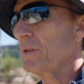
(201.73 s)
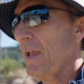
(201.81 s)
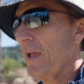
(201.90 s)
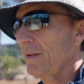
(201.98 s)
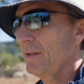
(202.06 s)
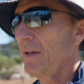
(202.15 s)

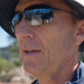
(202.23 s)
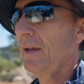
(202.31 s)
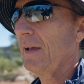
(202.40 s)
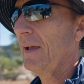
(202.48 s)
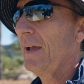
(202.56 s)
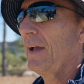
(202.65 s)
And
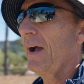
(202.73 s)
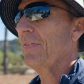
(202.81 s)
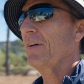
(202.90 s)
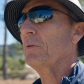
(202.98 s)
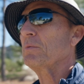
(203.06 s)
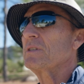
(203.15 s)
I
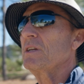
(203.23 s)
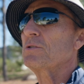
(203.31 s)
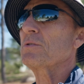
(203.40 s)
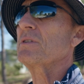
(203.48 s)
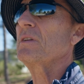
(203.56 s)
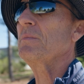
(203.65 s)
thought it was
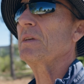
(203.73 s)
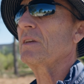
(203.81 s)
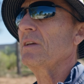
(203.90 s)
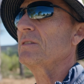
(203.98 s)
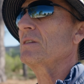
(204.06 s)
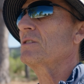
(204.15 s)
interesting
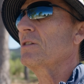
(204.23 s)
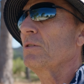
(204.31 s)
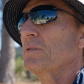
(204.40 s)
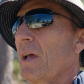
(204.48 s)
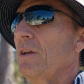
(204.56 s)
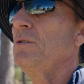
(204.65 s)
because it
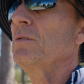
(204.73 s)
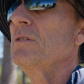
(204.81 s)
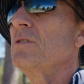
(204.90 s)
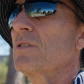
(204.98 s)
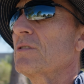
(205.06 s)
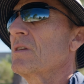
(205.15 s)
shows how you could
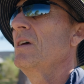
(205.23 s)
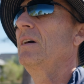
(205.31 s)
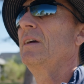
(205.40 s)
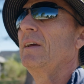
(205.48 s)
just,